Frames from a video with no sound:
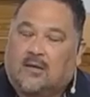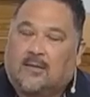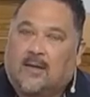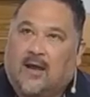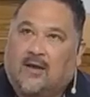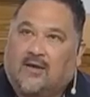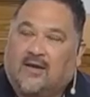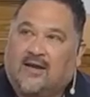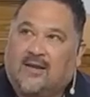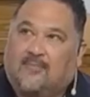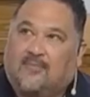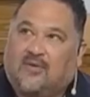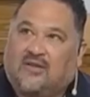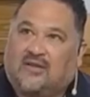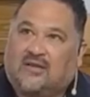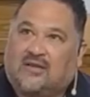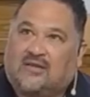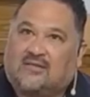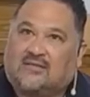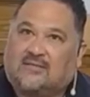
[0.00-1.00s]
how can I put
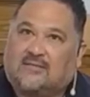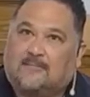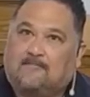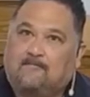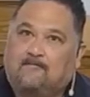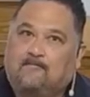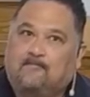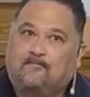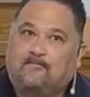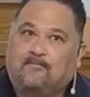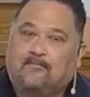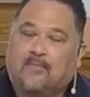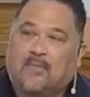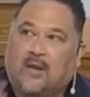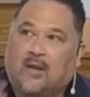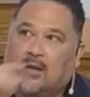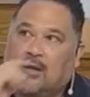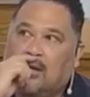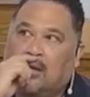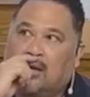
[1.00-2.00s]
this?
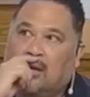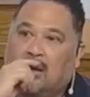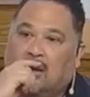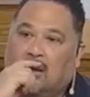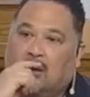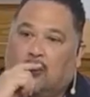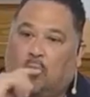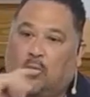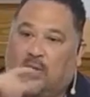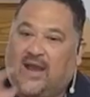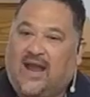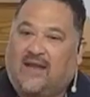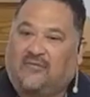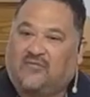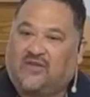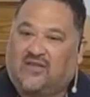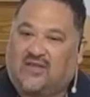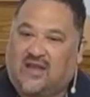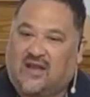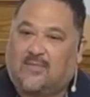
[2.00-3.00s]
We have
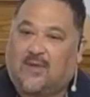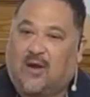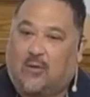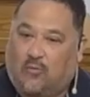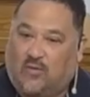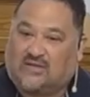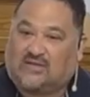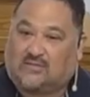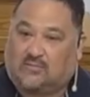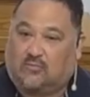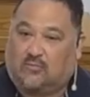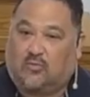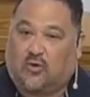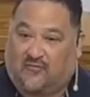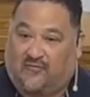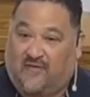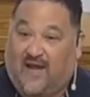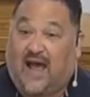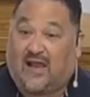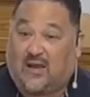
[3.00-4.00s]
to think about what's more
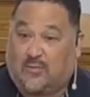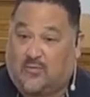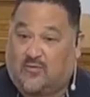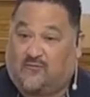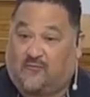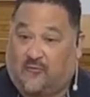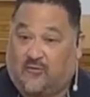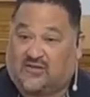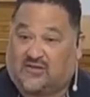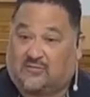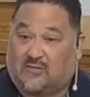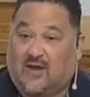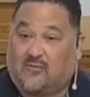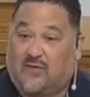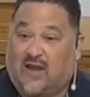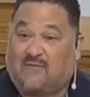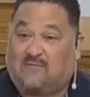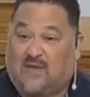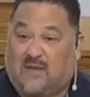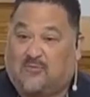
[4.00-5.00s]
valuable for us, right? We
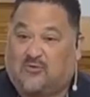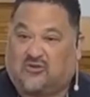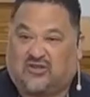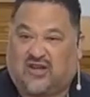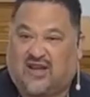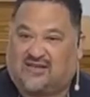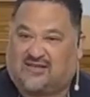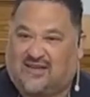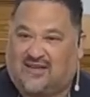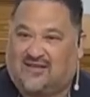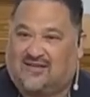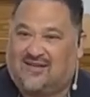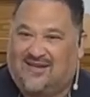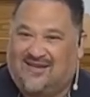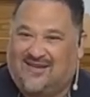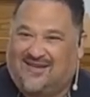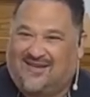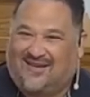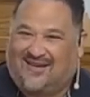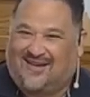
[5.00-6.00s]
have people chasing
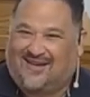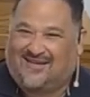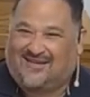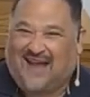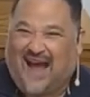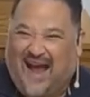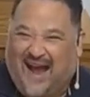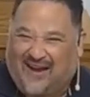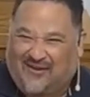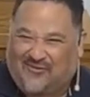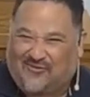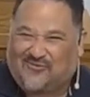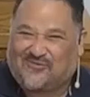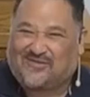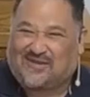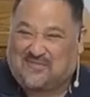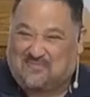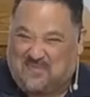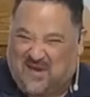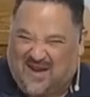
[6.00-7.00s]
titles
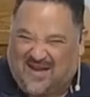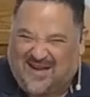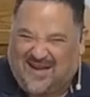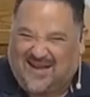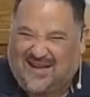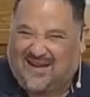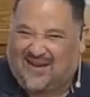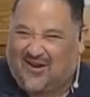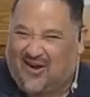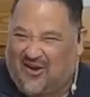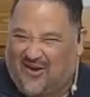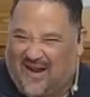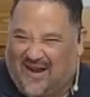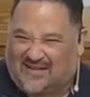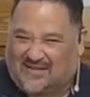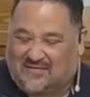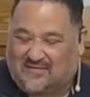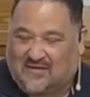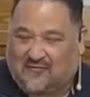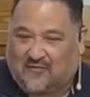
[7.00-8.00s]
and money and all
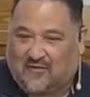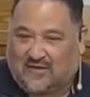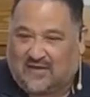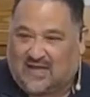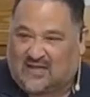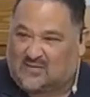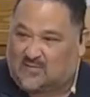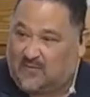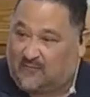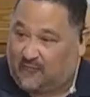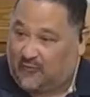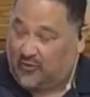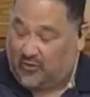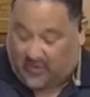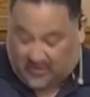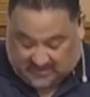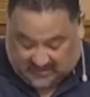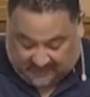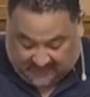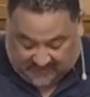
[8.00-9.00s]
kinds of different things, but for
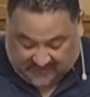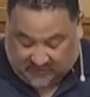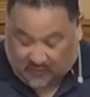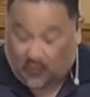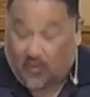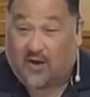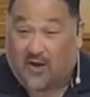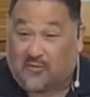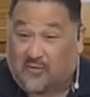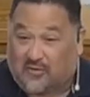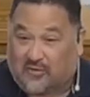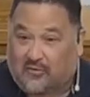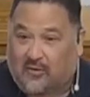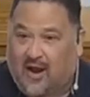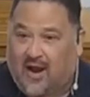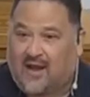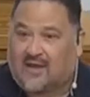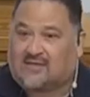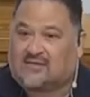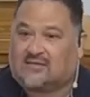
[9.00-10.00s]
those of us who walk with
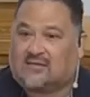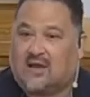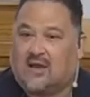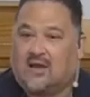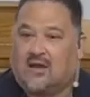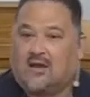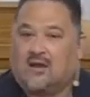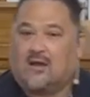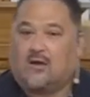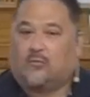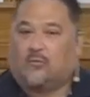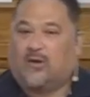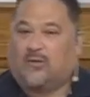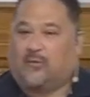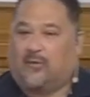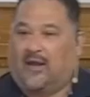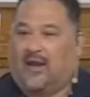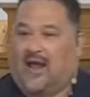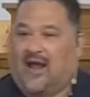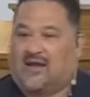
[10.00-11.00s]
Christ, we
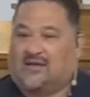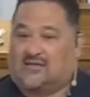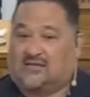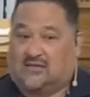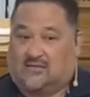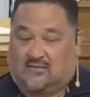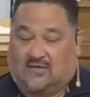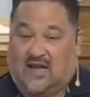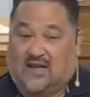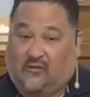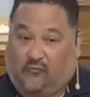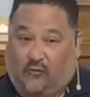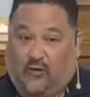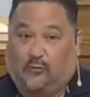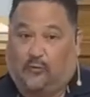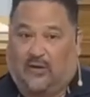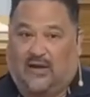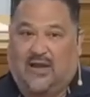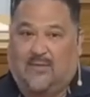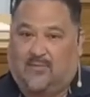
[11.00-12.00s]
realize that if we
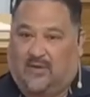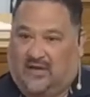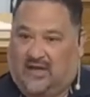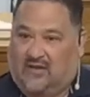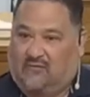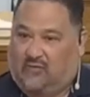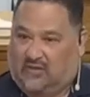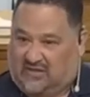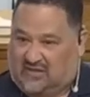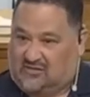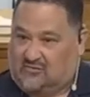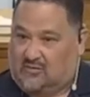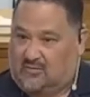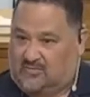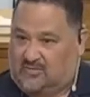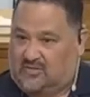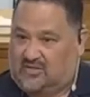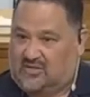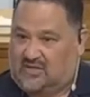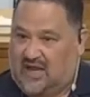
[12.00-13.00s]
really believe what the
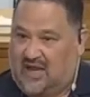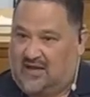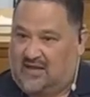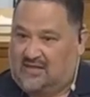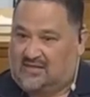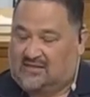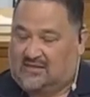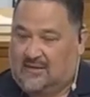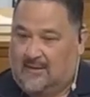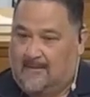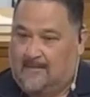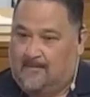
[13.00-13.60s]
scriptures tell us,